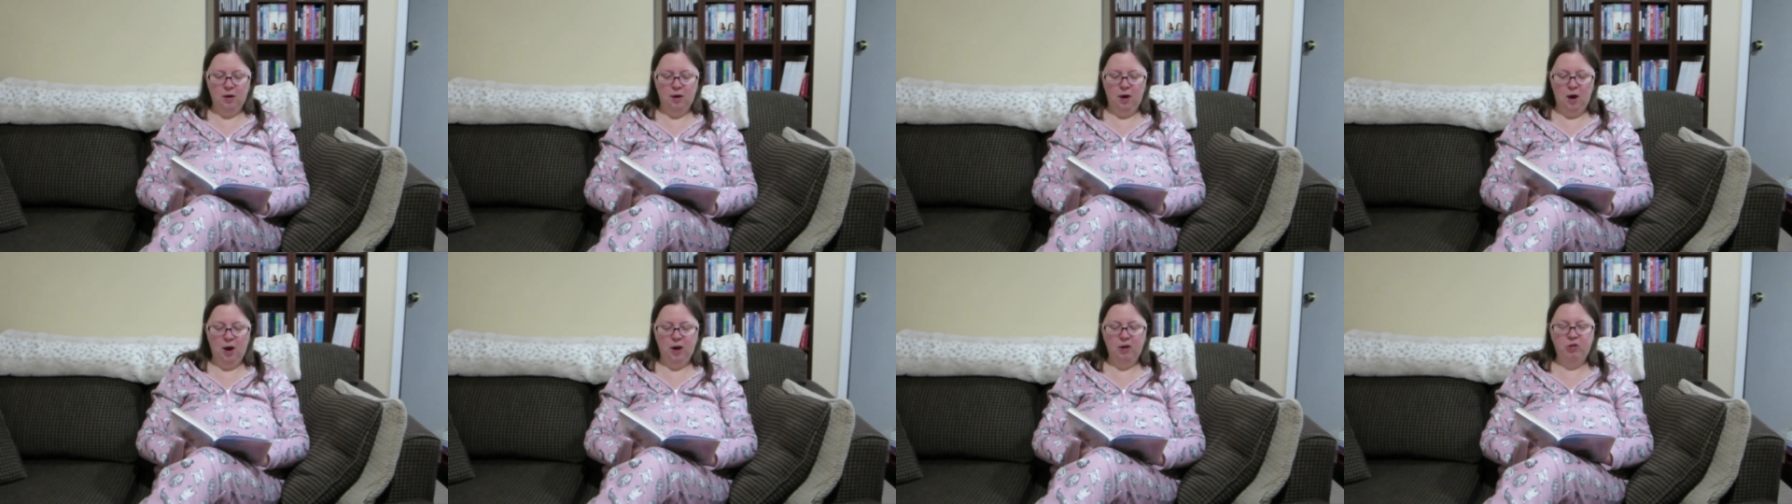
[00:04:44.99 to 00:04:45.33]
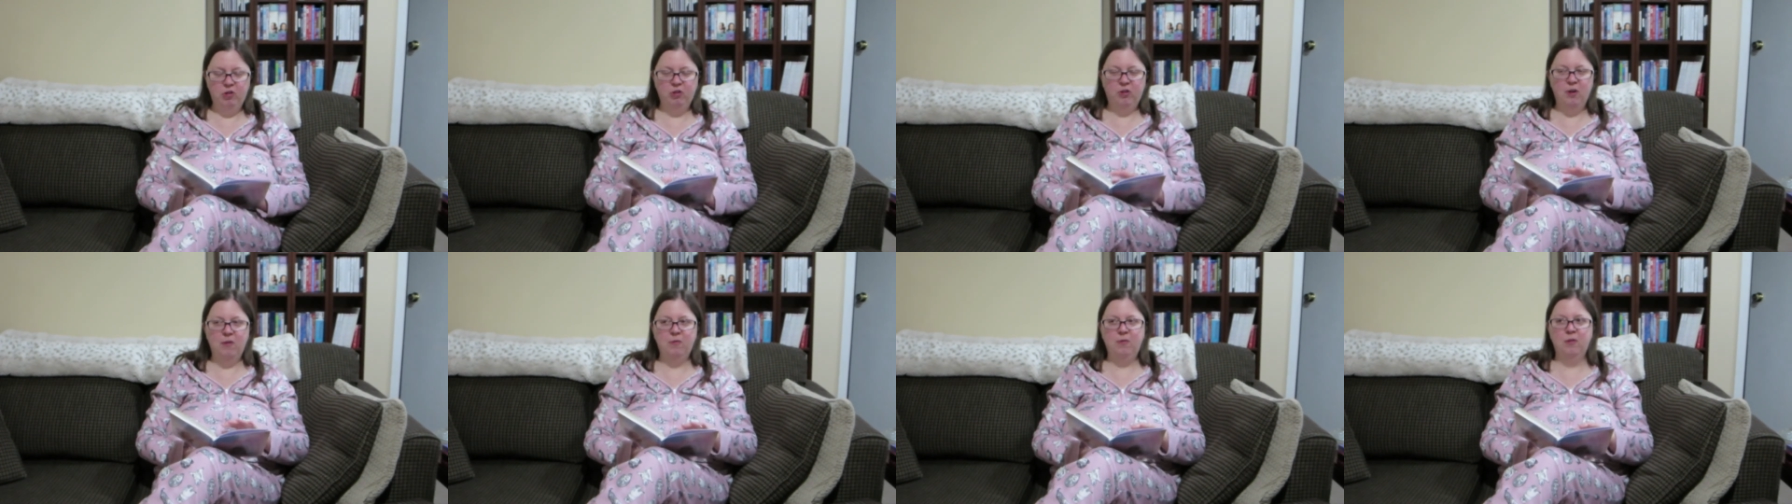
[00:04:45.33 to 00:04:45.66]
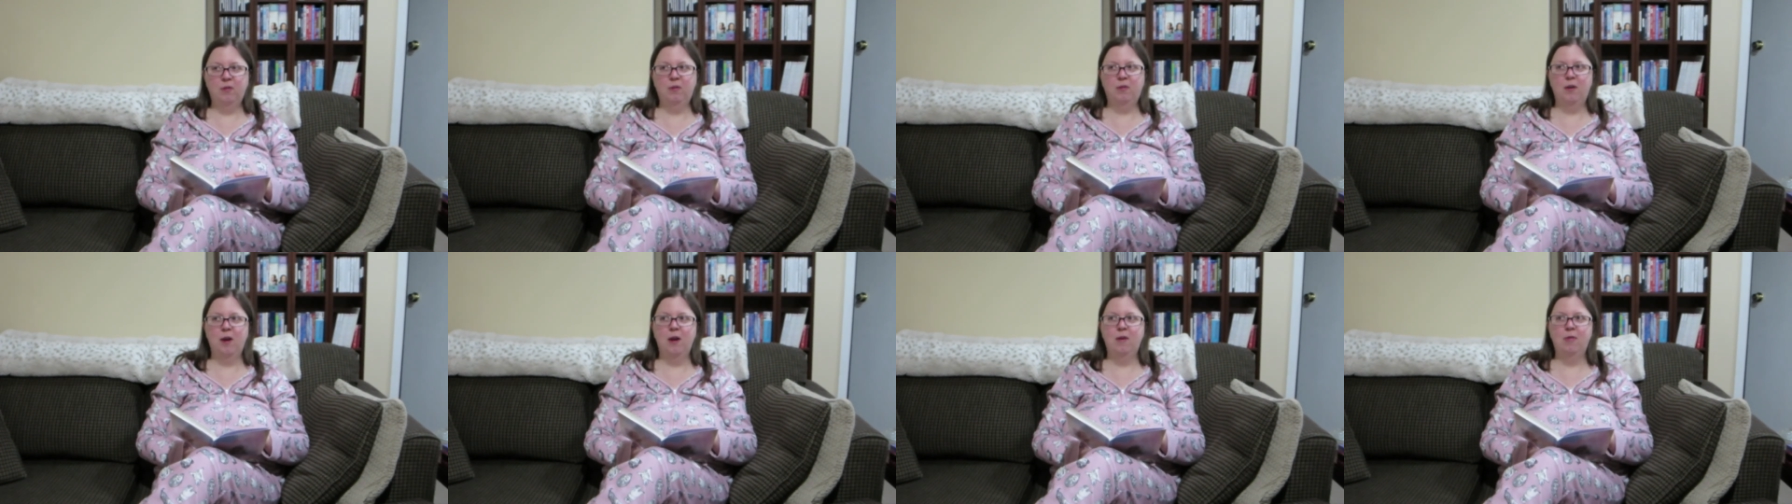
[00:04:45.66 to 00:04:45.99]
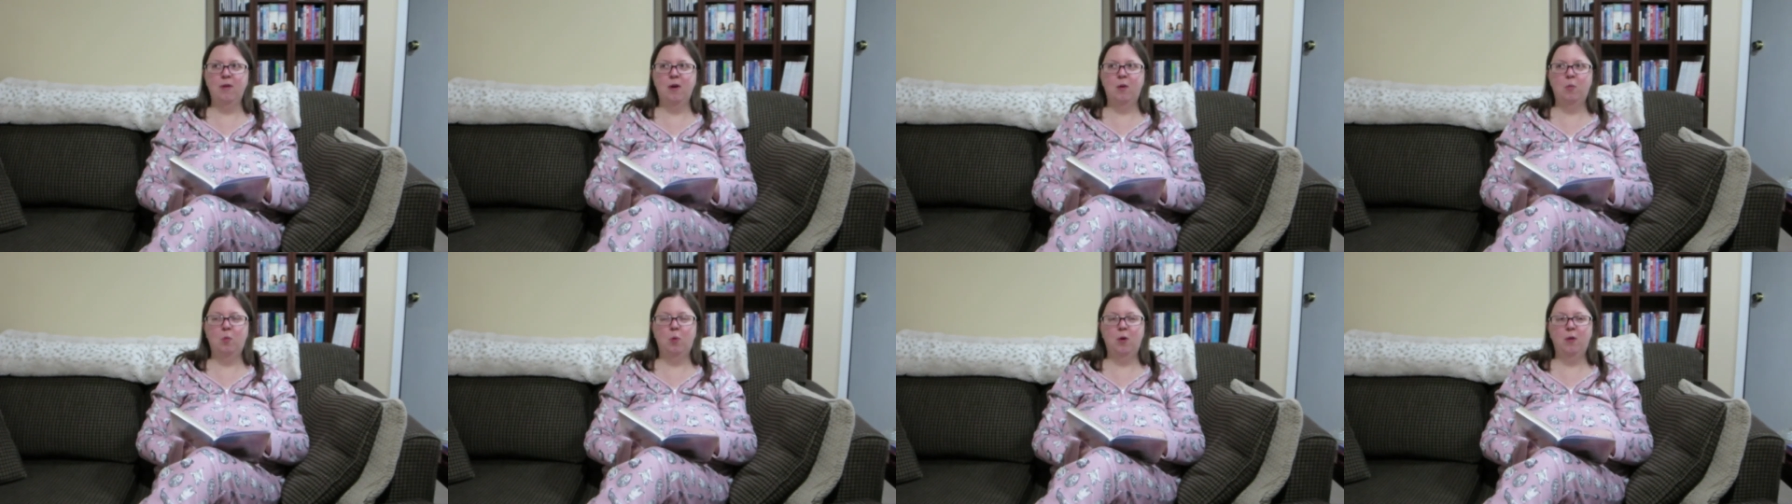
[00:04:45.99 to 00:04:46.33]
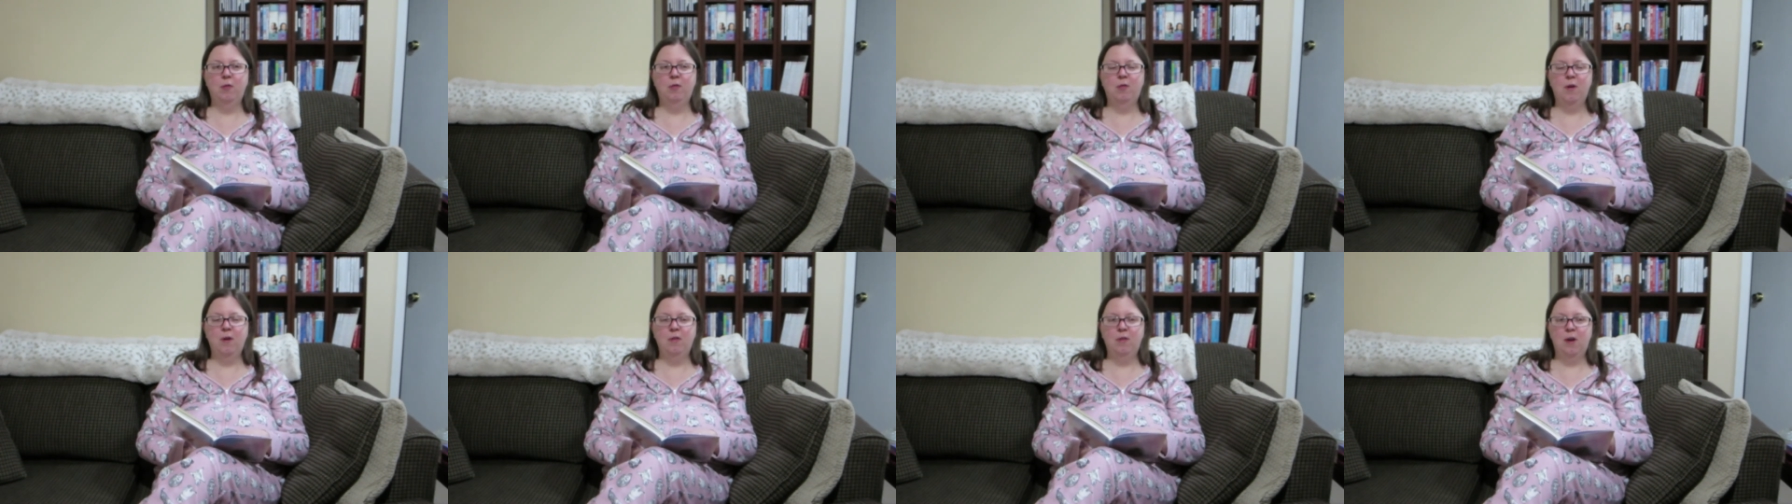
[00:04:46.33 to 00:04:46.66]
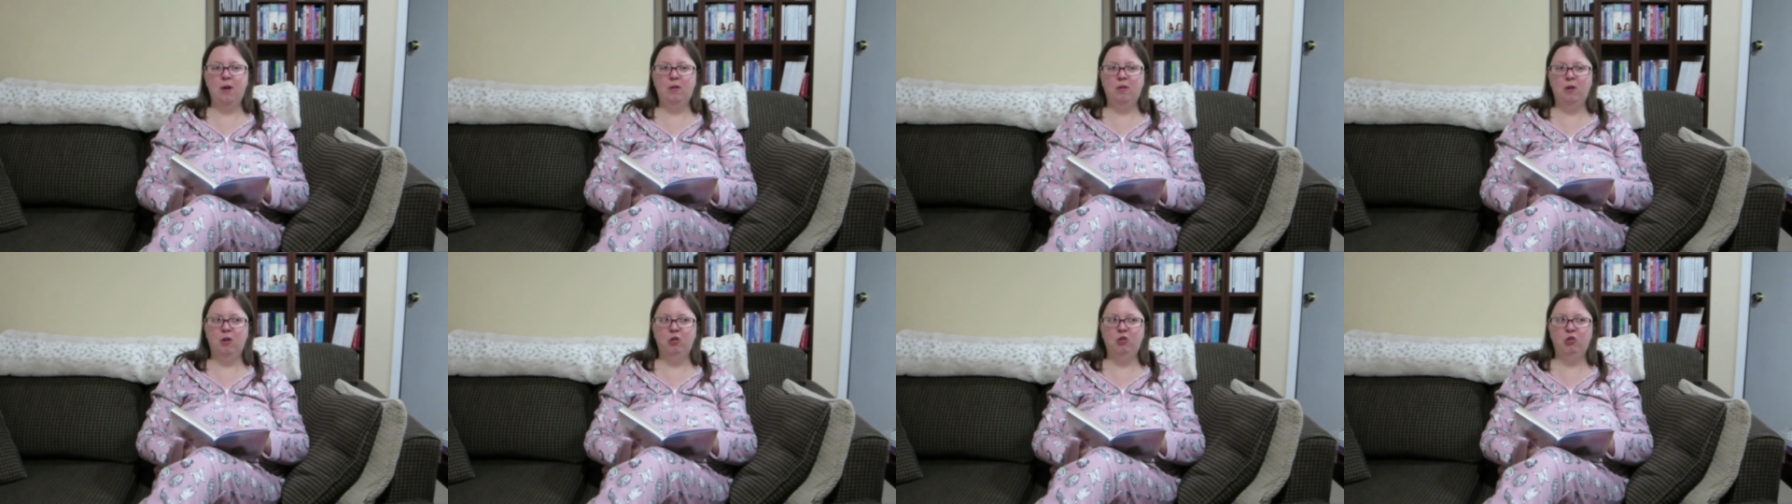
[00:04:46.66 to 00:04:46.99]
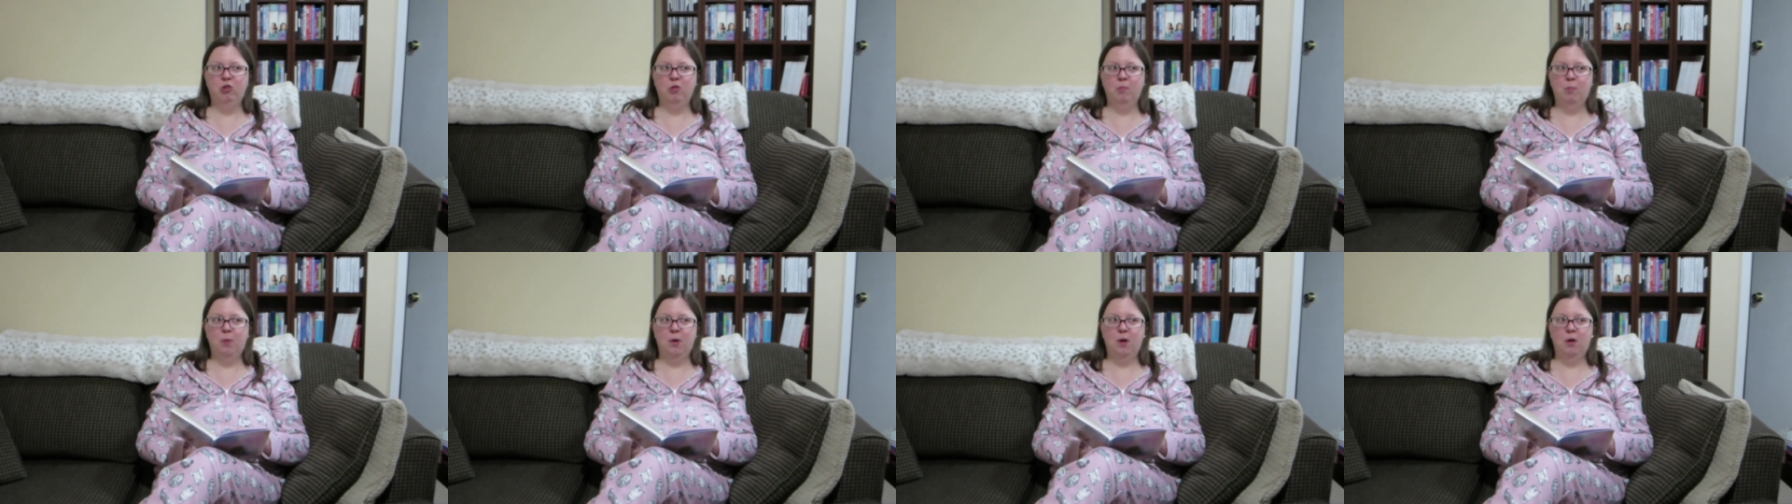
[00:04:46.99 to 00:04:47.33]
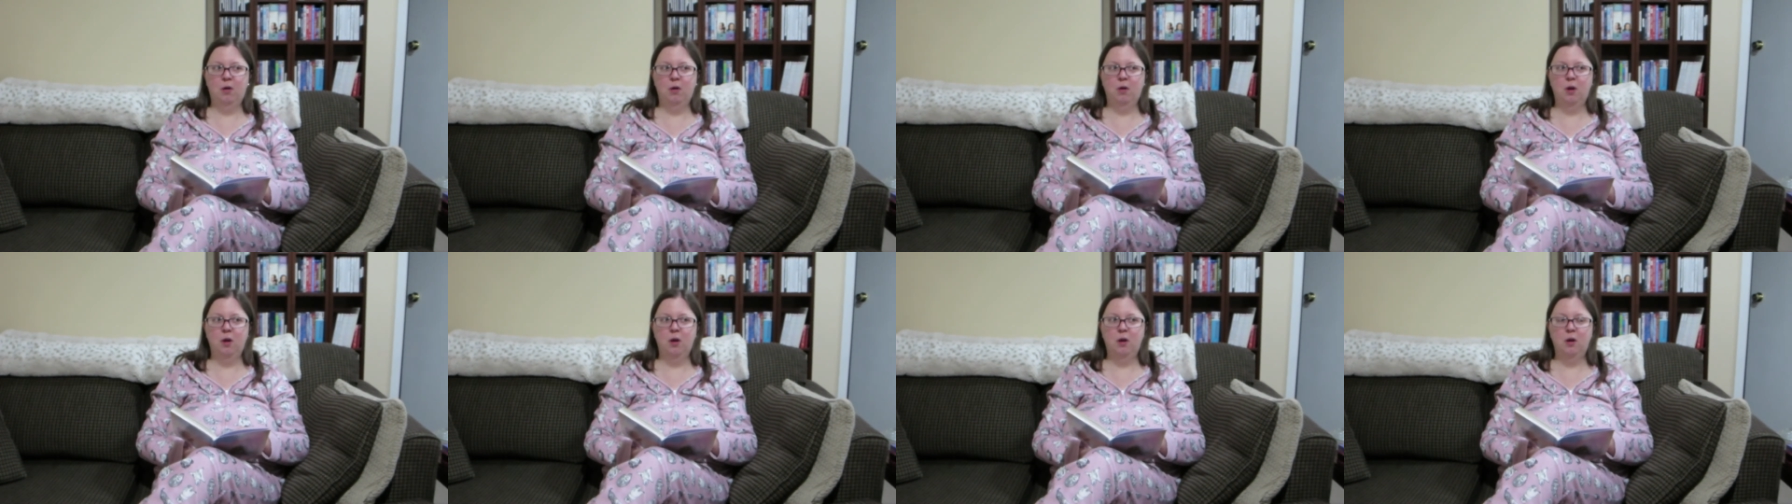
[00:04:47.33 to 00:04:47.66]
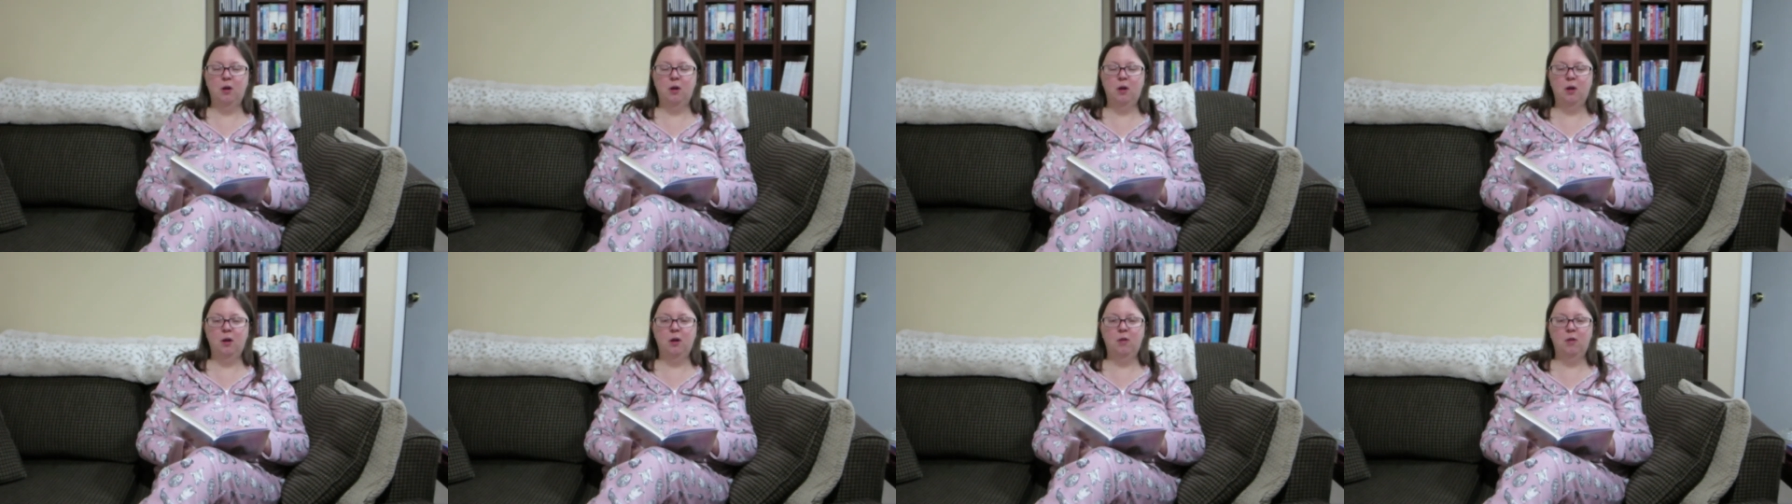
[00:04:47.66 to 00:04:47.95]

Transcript: I just have to say that one thing they touched upon